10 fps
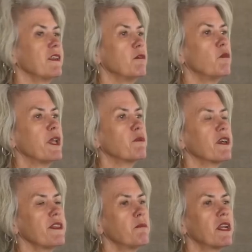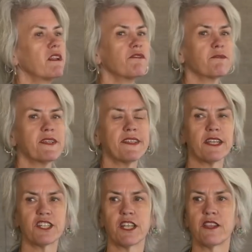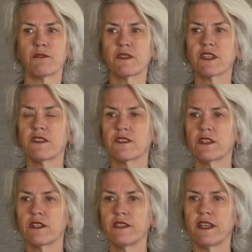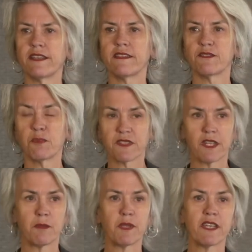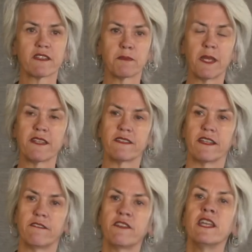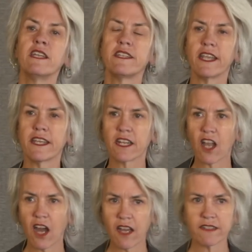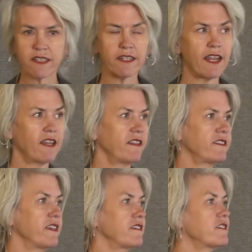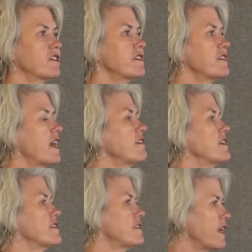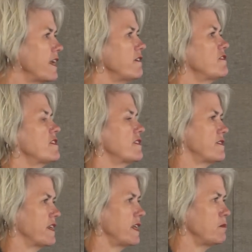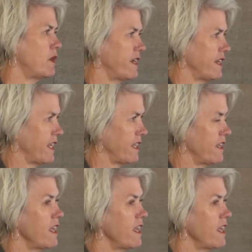We were in the middle of a recession. There was concern that this was going to be expensive. Did a cost analysis. Turns out it saved the city money.